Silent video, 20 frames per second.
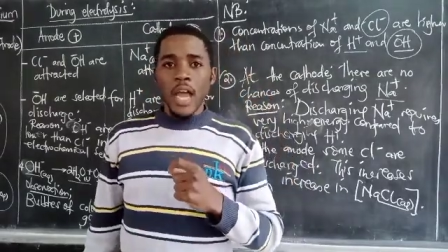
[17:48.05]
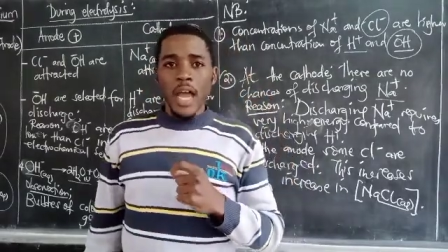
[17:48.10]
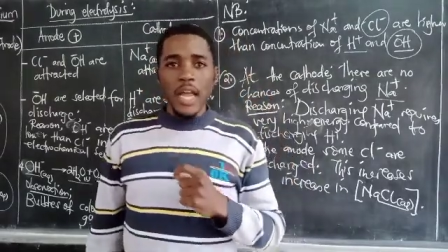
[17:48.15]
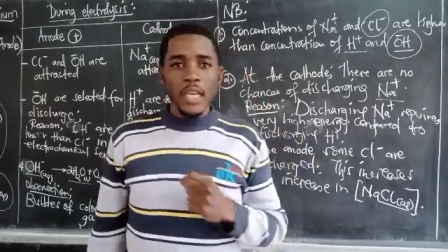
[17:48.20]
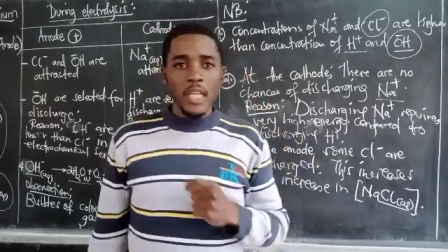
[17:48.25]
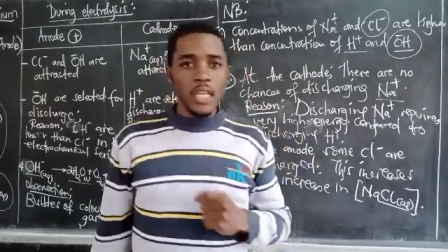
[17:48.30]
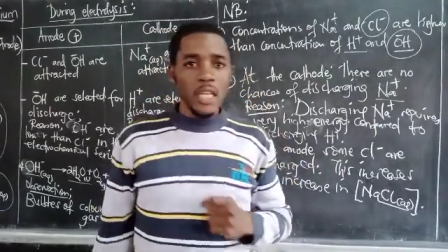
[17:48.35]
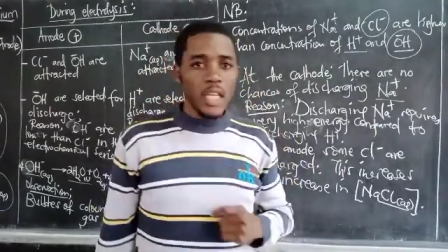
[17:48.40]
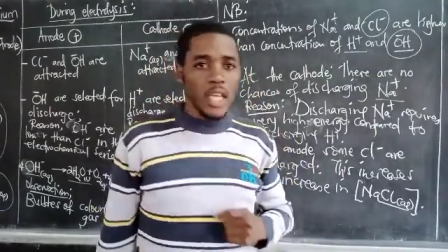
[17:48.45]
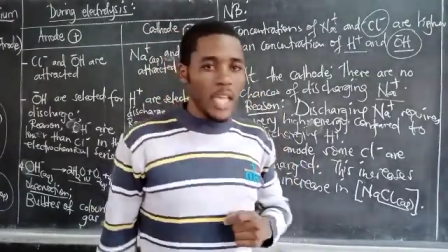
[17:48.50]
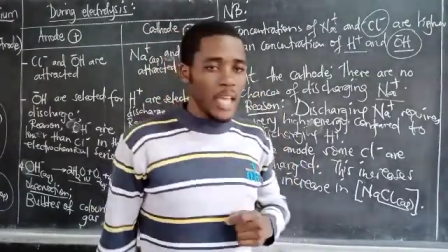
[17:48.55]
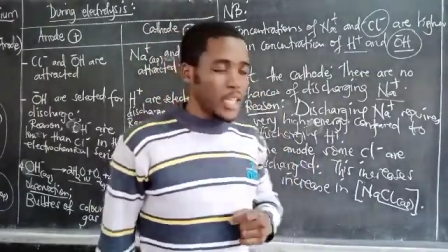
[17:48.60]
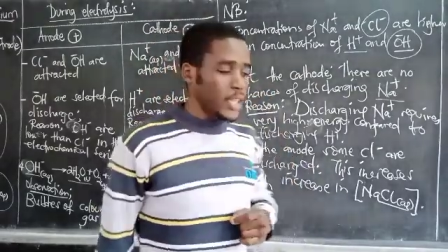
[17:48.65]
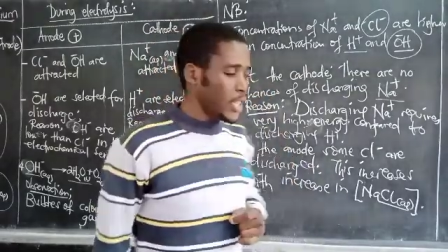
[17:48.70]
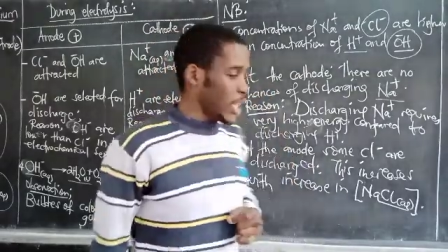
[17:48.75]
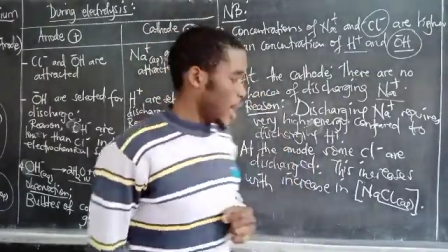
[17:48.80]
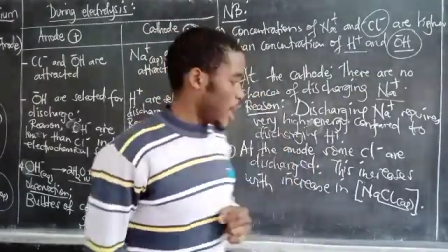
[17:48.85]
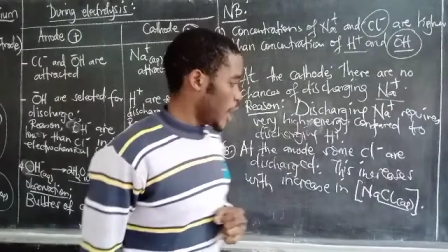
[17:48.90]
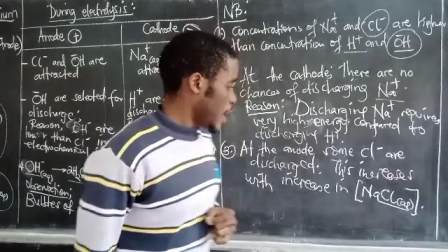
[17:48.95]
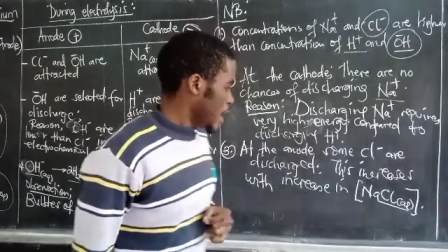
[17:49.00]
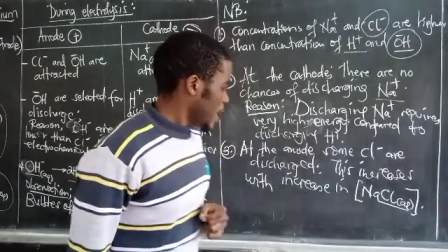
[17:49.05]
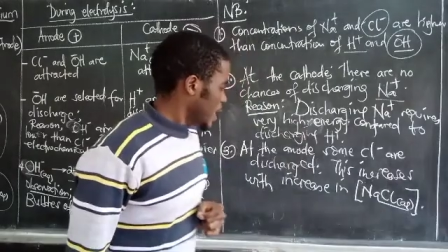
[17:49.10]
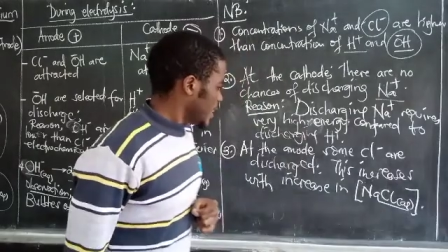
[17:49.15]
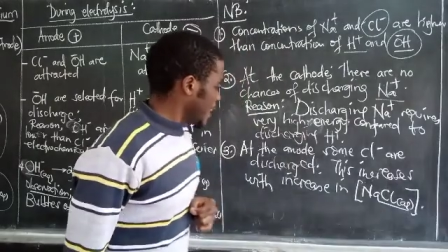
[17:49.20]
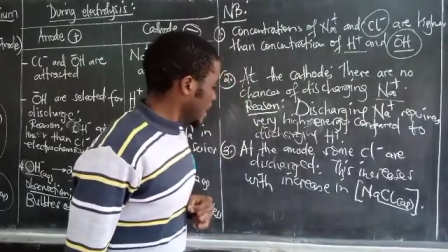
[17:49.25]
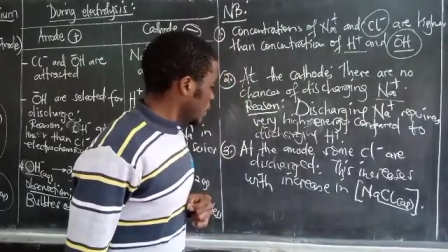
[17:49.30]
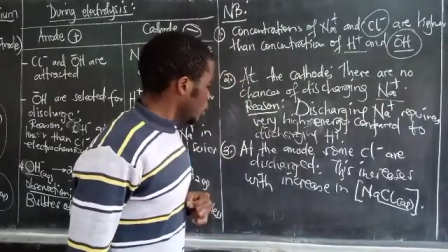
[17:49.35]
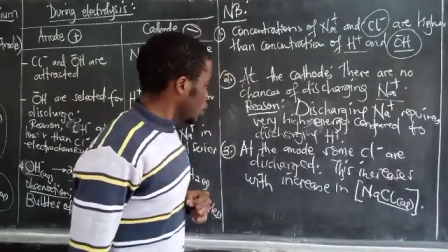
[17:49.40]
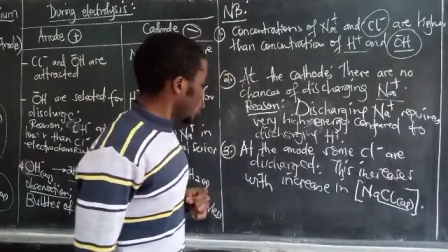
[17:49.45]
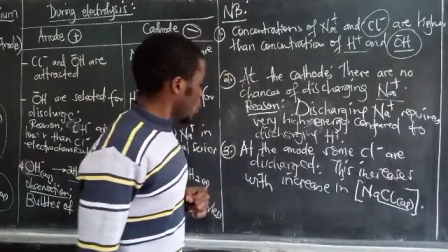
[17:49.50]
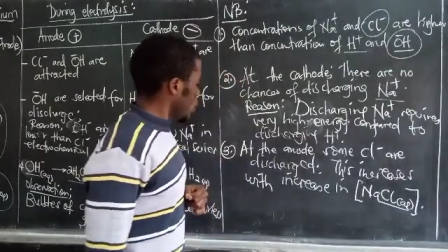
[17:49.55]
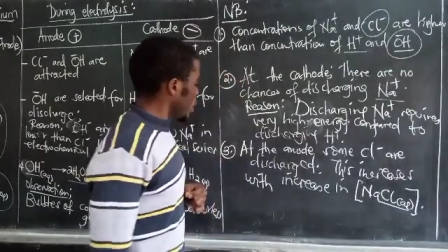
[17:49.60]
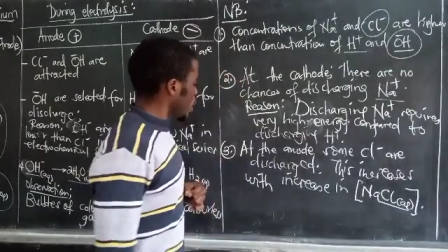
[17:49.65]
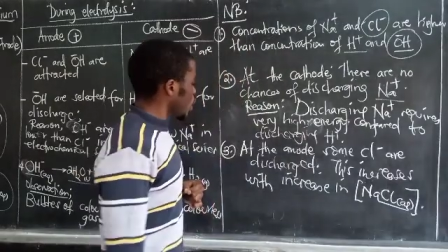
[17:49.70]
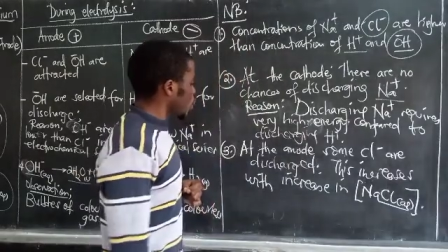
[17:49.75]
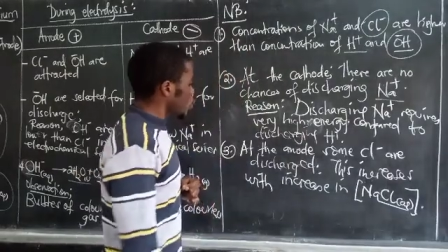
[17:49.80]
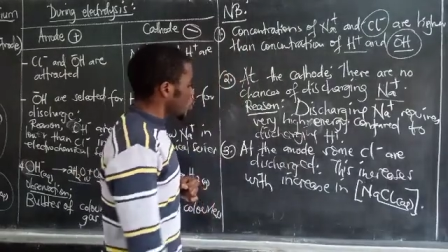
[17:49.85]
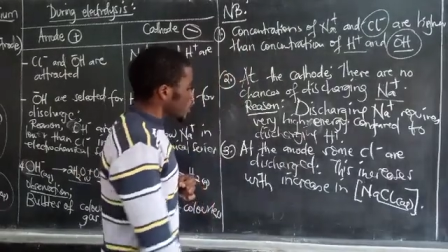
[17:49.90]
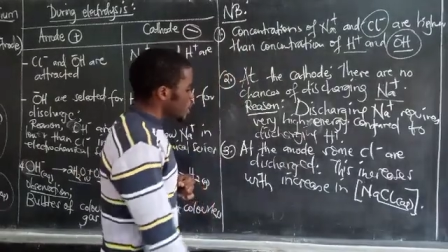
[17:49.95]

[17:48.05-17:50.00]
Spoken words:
An indicator that you will